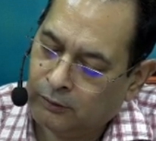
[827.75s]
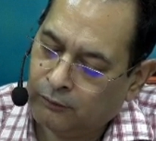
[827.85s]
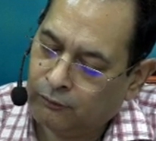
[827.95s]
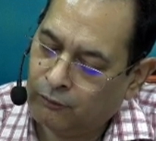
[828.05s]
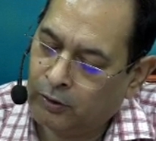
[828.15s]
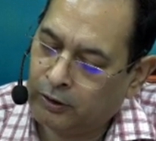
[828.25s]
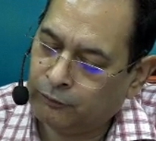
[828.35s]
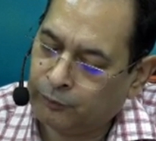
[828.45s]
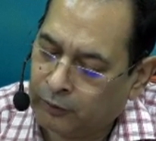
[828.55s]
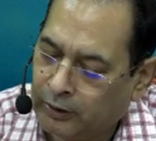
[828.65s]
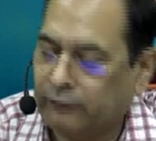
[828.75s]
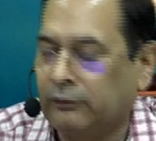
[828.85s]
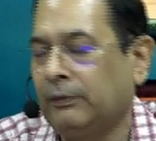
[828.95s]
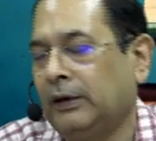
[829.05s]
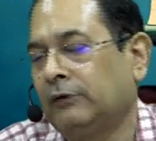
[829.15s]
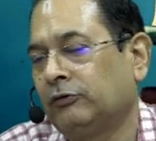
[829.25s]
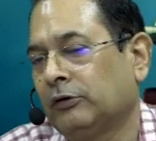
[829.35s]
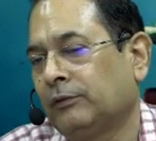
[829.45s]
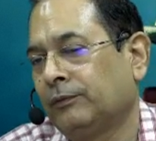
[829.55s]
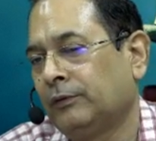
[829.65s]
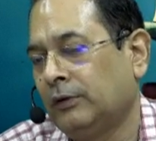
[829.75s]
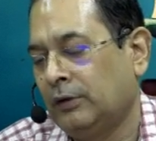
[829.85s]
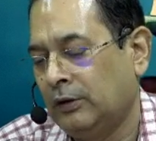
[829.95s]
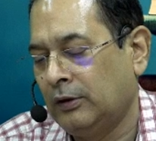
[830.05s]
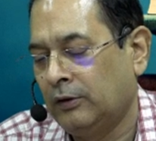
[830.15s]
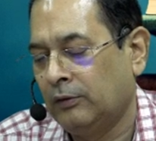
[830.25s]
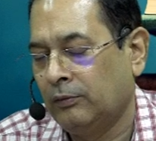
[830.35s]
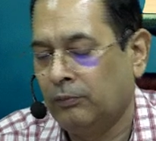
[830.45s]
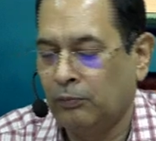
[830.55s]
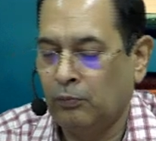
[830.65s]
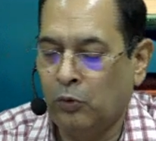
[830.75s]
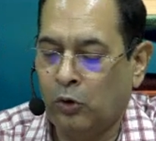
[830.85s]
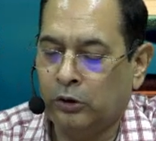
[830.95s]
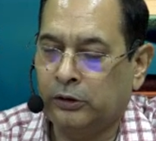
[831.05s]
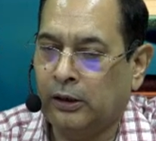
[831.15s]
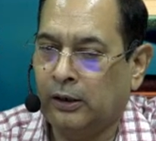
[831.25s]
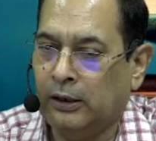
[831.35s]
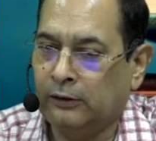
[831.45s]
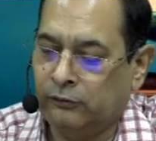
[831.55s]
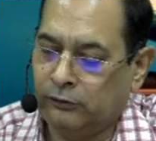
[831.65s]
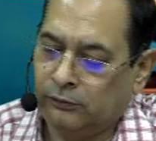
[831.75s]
What is progressive in nature? More the earnings,